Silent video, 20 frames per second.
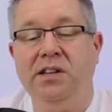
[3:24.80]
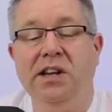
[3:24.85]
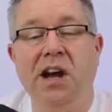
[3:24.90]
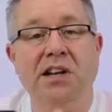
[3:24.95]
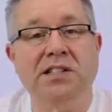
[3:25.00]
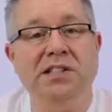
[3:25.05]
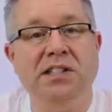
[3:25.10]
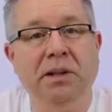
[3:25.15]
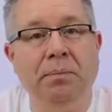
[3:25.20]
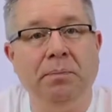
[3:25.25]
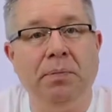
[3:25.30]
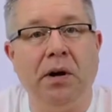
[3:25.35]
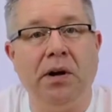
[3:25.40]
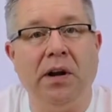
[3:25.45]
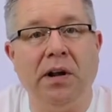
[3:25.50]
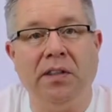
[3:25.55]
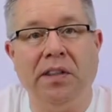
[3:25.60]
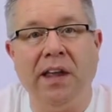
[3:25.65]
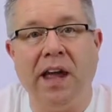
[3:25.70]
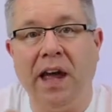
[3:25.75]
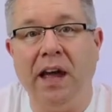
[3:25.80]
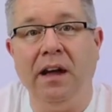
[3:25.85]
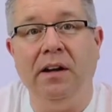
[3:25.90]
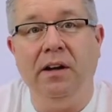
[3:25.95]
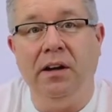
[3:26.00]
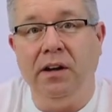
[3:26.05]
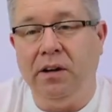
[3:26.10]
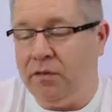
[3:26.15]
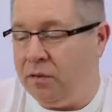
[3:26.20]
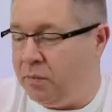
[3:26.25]
nice little product
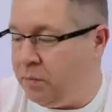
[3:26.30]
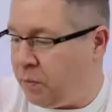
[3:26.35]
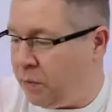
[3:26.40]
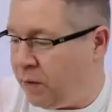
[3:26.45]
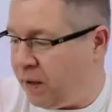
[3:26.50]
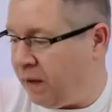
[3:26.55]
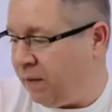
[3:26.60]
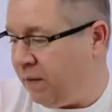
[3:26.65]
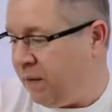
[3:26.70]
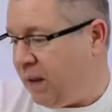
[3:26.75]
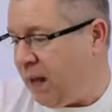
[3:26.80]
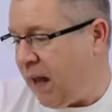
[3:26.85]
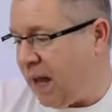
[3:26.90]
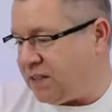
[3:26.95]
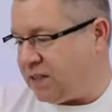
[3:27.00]
there, Boya.